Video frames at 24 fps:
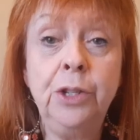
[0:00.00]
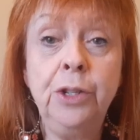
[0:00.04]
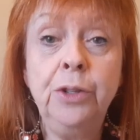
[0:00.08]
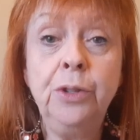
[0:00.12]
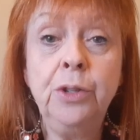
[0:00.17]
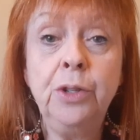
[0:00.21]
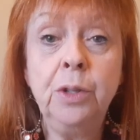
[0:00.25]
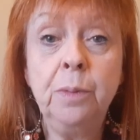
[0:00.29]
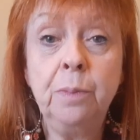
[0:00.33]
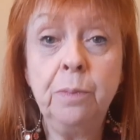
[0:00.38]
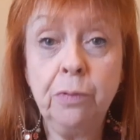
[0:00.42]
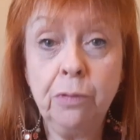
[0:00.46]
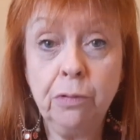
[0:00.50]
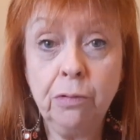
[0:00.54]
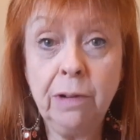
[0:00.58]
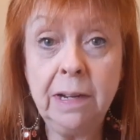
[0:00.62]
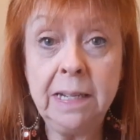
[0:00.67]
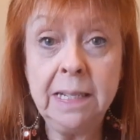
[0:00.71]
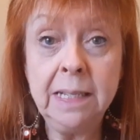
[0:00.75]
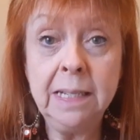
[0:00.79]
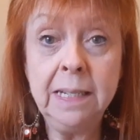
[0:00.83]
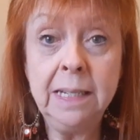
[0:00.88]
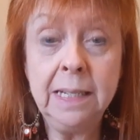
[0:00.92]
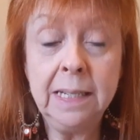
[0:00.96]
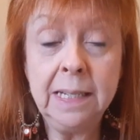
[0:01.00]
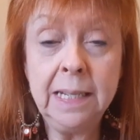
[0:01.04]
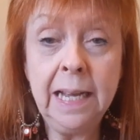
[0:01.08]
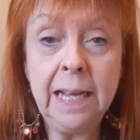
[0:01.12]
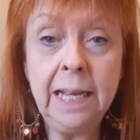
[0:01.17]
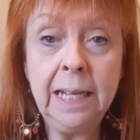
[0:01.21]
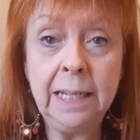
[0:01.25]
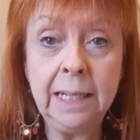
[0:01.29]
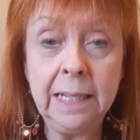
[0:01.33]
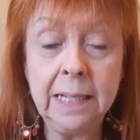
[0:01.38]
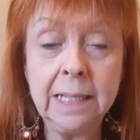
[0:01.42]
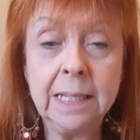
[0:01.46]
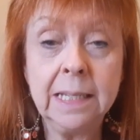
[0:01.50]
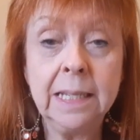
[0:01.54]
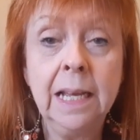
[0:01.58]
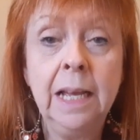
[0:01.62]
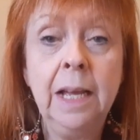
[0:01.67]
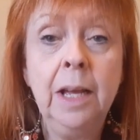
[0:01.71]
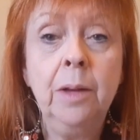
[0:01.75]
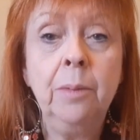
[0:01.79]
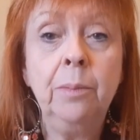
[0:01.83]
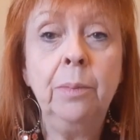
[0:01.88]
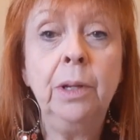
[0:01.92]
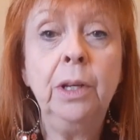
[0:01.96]
use the present tense
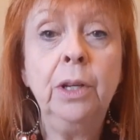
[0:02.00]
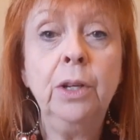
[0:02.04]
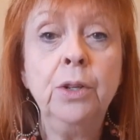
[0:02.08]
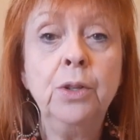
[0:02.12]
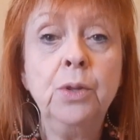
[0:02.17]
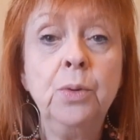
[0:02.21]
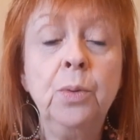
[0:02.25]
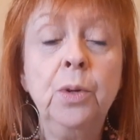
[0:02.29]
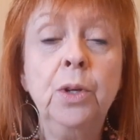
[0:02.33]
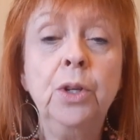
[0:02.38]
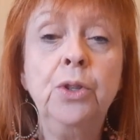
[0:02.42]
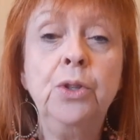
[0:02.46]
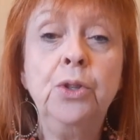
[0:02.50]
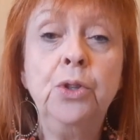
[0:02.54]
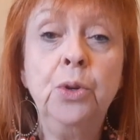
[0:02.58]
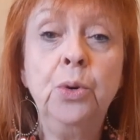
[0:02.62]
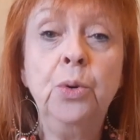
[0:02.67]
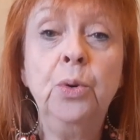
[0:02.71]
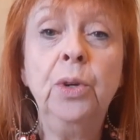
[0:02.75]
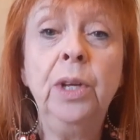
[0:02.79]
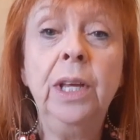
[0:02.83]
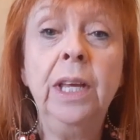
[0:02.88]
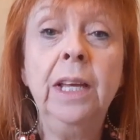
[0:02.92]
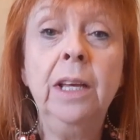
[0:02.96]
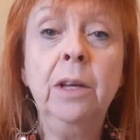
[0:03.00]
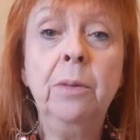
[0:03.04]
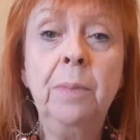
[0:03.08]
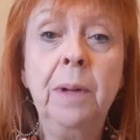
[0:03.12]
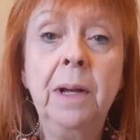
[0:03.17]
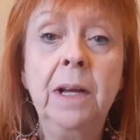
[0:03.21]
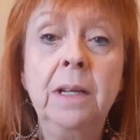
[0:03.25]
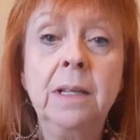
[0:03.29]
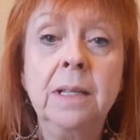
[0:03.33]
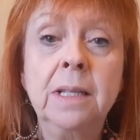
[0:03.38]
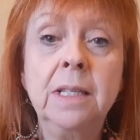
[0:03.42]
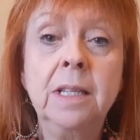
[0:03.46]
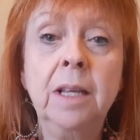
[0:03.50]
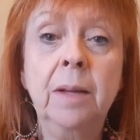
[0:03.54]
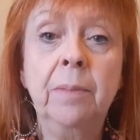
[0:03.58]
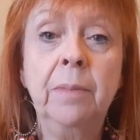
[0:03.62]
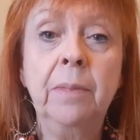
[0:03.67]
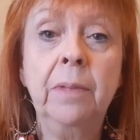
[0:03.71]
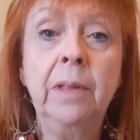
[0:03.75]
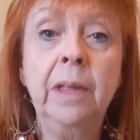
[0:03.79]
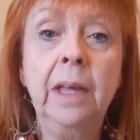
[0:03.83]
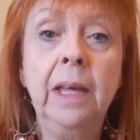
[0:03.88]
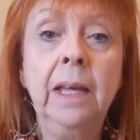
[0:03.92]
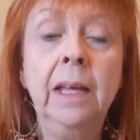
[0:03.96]
because we are talking about
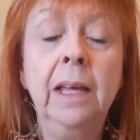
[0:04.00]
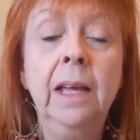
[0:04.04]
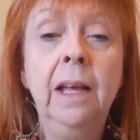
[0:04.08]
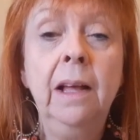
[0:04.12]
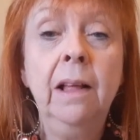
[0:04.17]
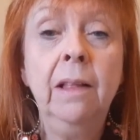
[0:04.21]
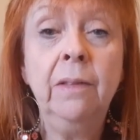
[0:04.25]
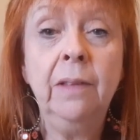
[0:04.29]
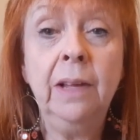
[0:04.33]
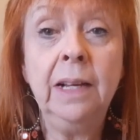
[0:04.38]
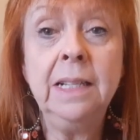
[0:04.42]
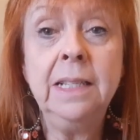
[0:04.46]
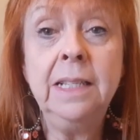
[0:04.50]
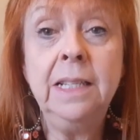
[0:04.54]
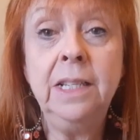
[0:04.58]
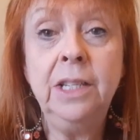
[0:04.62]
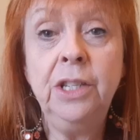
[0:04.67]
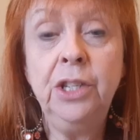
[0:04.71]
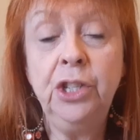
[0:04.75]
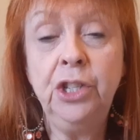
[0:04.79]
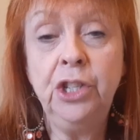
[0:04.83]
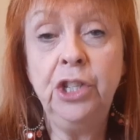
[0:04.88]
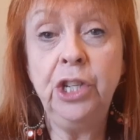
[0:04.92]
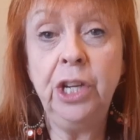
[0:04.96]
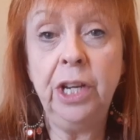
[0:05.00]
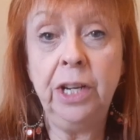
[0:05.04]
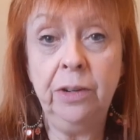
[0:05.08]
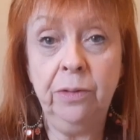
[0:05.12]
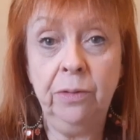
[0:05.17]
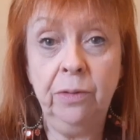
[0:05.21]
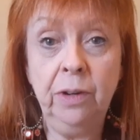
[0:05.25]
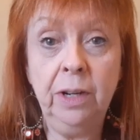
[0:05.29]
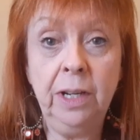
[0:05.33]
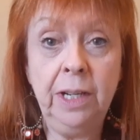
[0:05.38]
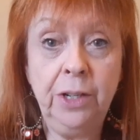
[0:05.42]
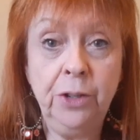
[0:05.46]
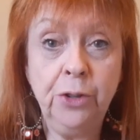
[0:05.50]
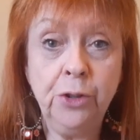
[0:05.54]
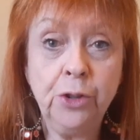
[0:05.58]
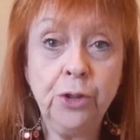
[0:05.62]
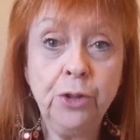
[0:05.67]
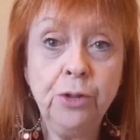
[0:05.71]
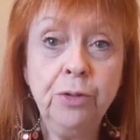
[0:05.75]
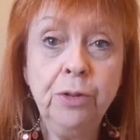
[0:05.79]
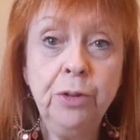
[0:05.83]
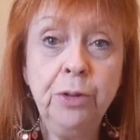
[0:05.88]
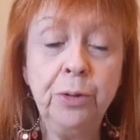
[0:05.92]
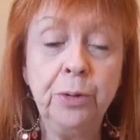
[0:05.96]
something that is generally
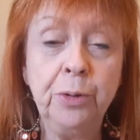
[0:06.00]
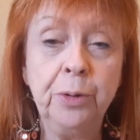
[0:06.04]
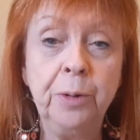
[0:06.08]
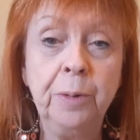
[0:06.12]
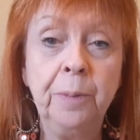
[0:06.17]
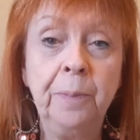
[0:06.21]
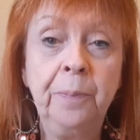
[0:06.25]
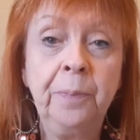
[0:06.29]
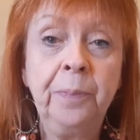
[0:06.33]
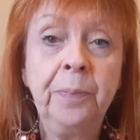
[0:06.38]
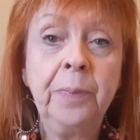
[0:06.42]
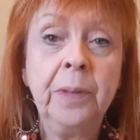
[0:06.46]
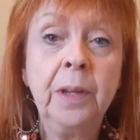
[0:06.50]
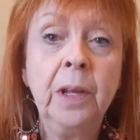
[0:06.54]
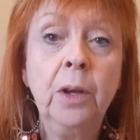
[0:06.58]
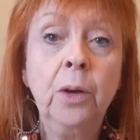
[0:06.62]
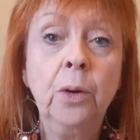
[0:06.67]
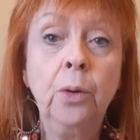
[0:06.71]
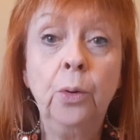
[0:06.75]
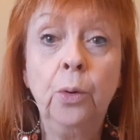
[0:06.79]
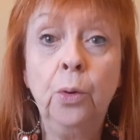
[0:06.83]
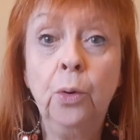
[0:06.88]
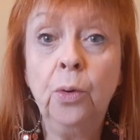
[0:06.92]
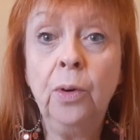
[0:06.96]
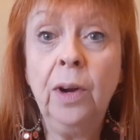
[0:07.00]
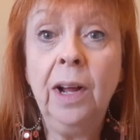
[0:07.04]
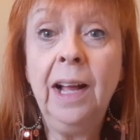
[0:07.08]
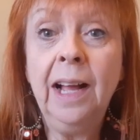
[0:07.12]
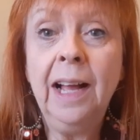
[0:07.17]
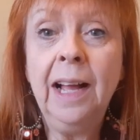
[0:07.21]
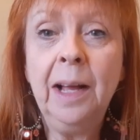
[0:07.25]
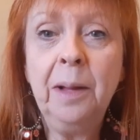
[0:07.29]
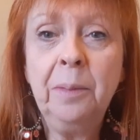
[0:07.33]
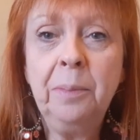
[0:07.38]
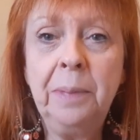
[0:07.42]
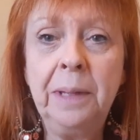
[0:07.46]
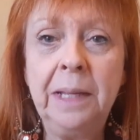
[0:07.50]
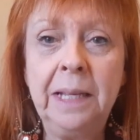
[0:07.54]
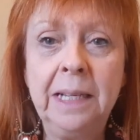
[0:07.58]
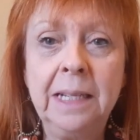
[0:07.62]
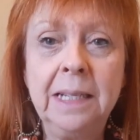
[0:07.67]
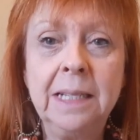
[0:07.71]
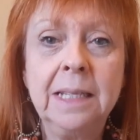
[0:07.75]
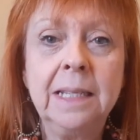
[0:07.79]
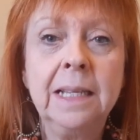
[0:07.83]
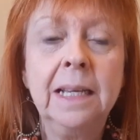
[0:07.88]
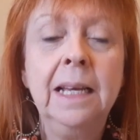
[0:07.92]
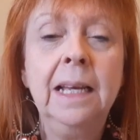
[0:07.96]
true or a
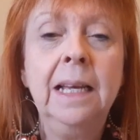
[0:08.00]
habit,